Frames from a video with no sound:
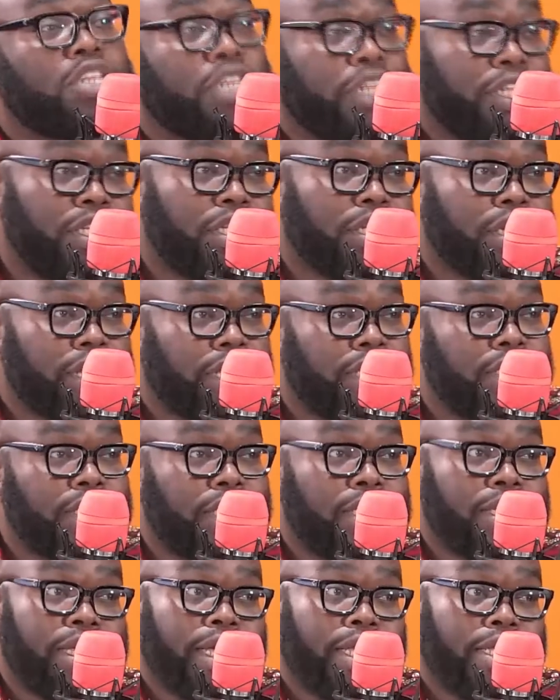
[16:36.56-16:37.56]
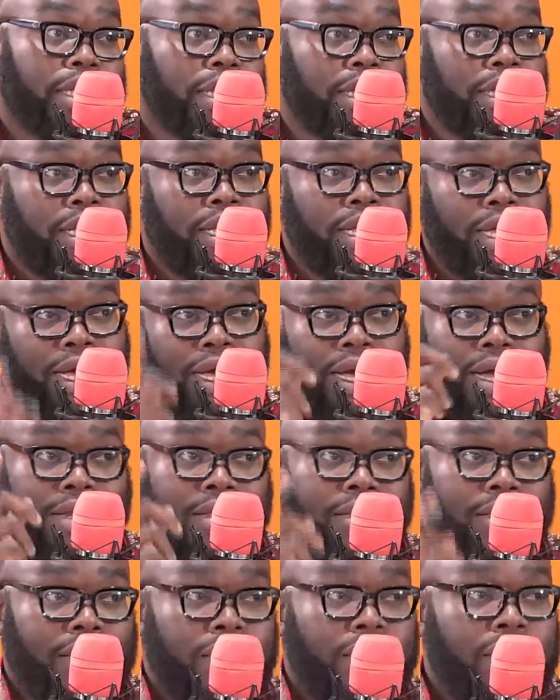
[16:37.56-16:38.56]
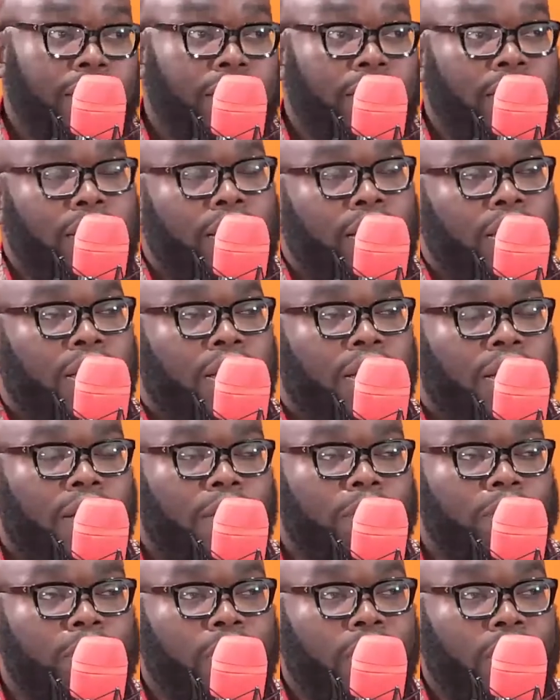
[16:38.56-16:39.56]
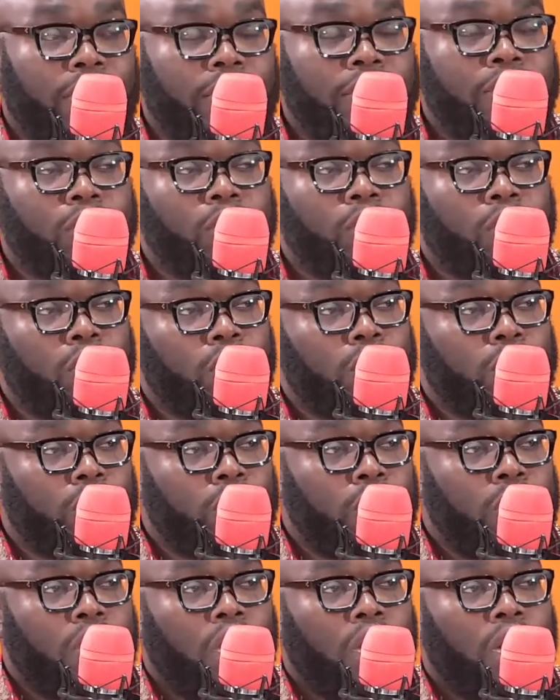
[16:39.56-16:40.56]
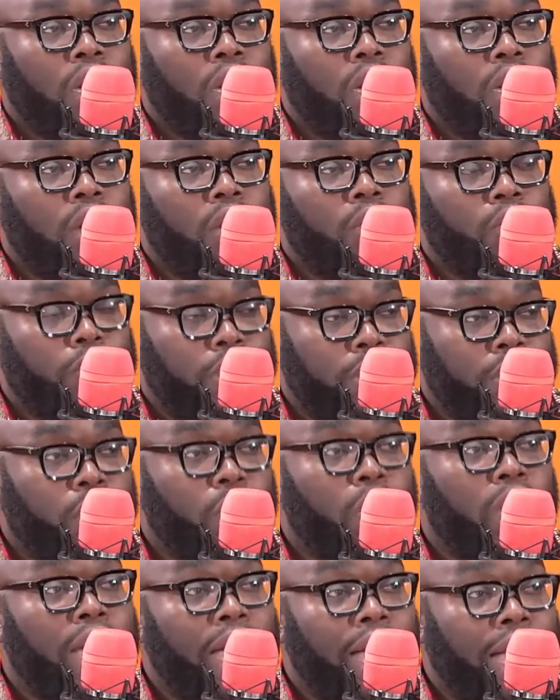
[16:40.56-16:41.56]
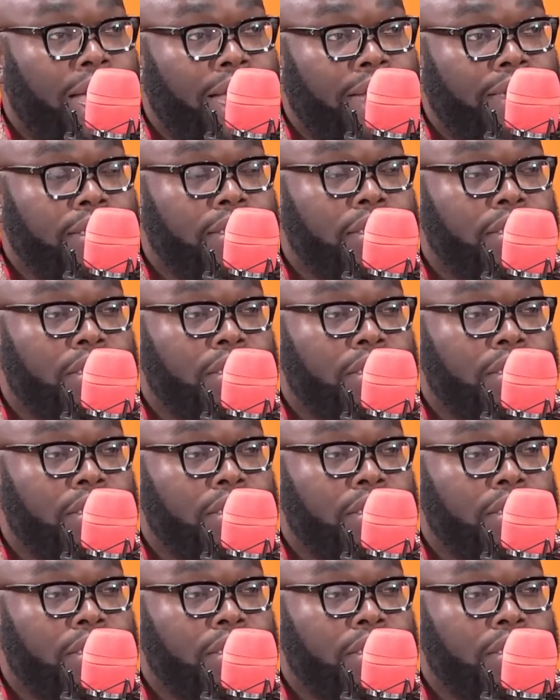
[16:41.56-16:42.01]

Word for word: Ranger right here in Kenya at Thika. Um, I know uh, Renault and...